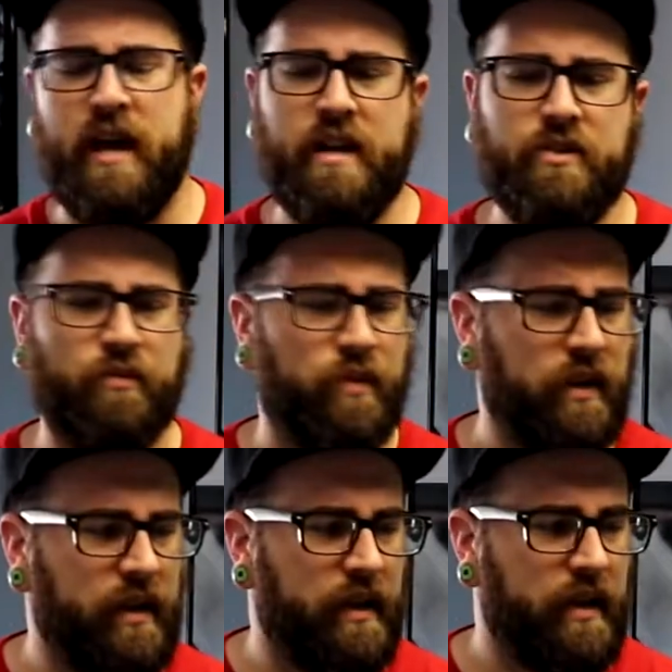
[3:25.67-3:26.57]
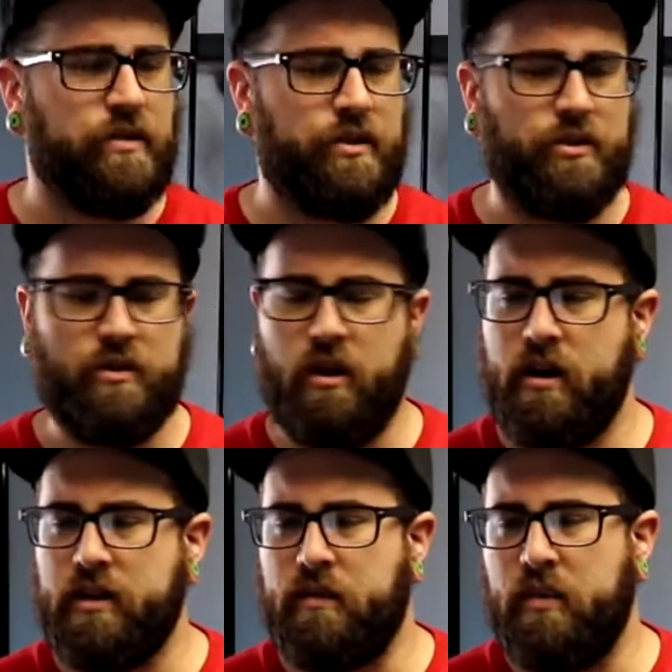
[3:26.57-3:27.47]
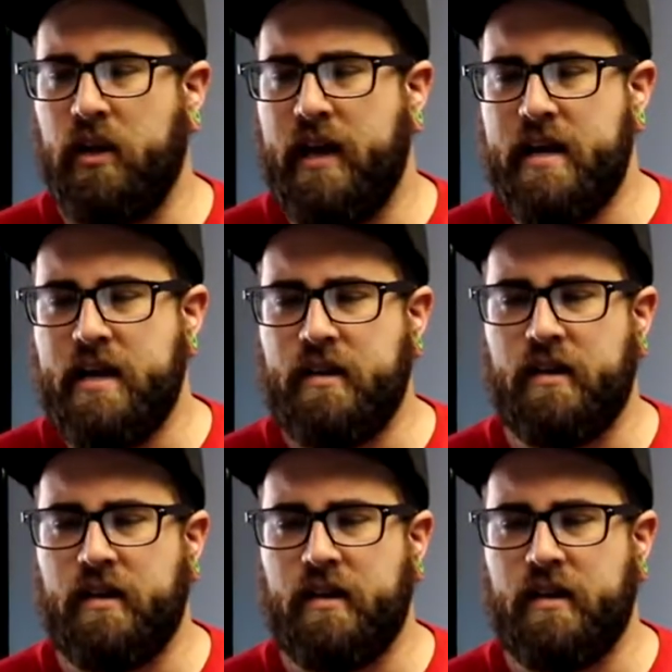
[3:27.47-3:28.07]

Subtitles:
It hasn't really started plaguing